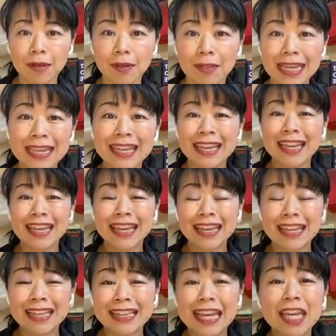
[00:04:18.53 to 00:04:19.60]
Like
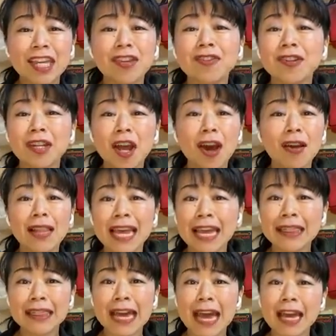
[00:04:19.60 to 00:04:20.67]
you're not
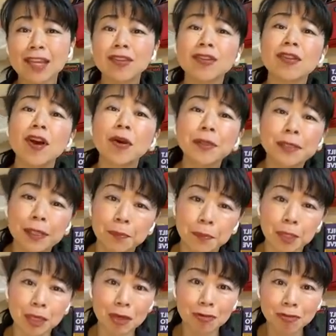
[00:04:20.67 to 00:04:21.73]
like that. You're not
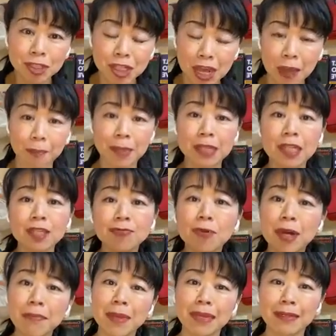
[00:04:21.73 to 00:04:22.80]
typical Japanese
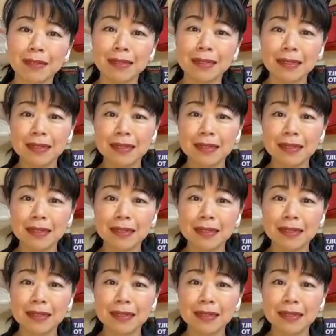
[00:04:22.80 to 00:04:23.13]
woman.